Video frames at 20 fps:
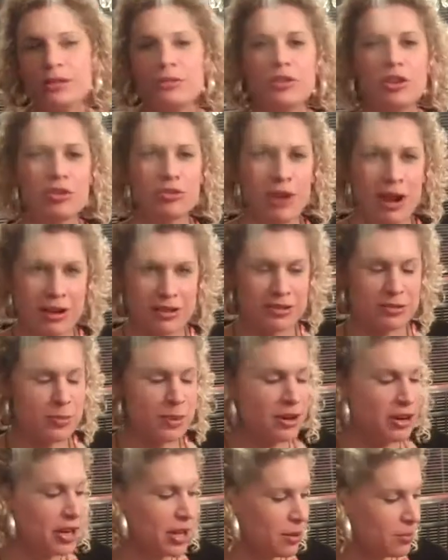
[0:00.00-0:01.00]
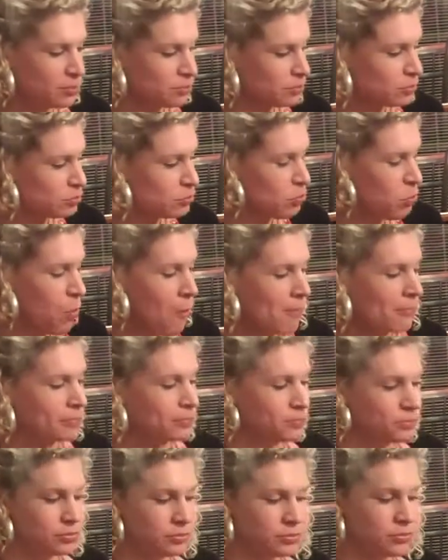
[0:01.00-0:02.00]
The raspberry
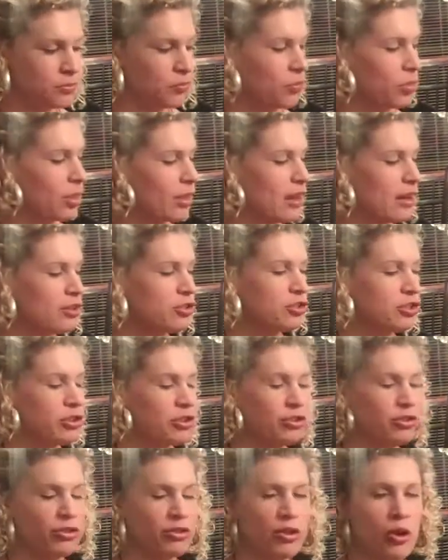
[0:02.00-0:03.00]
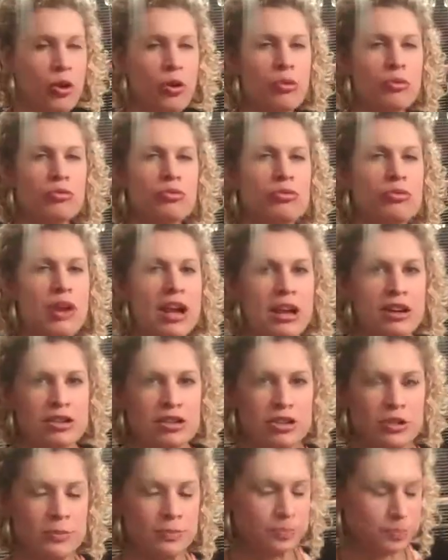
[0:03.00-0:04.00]
is just so
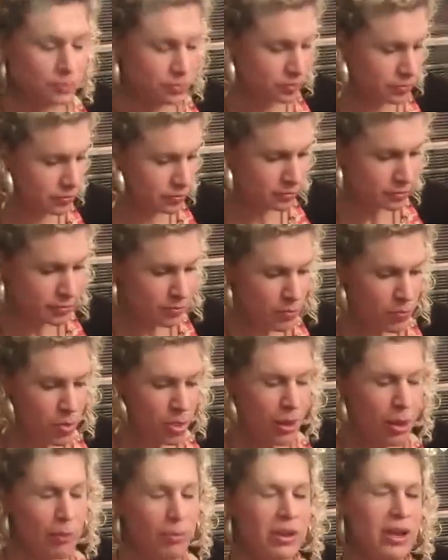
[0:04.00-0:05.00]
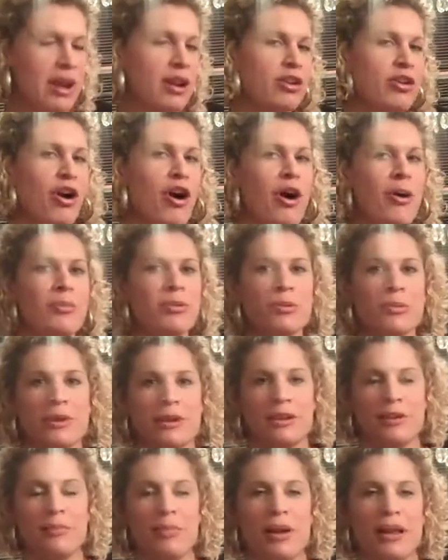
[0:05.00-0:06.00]
rich, but yet
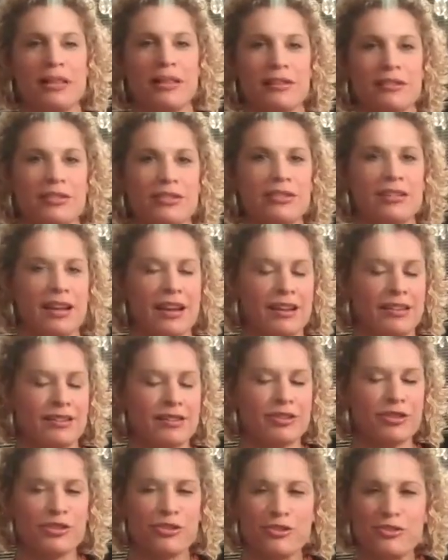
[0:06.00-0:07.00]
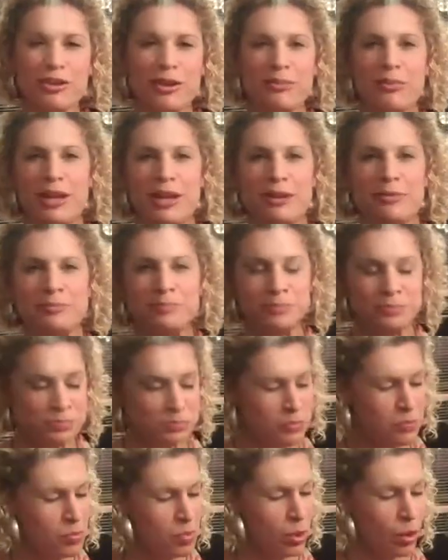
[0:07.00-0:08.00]
complemented by this nice creamy
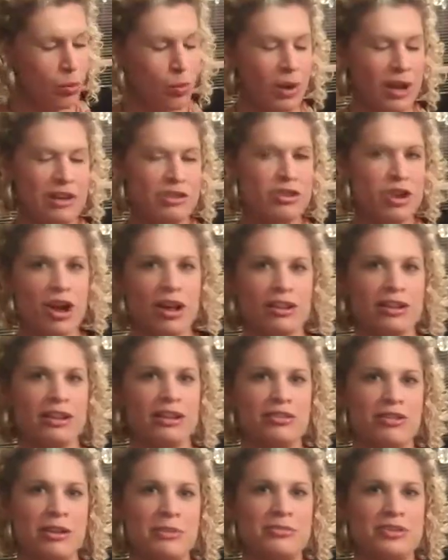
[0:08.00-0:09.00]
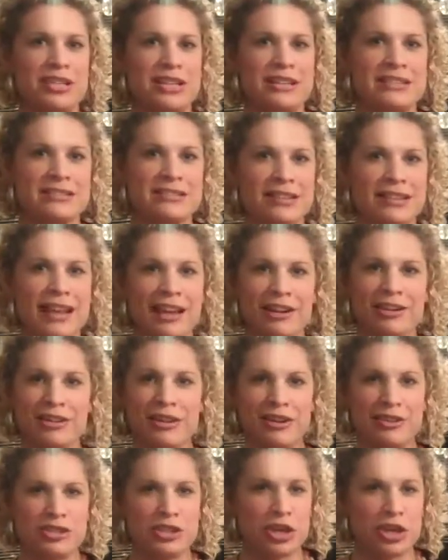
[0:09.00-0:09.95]
white chocolate cream cheese layer on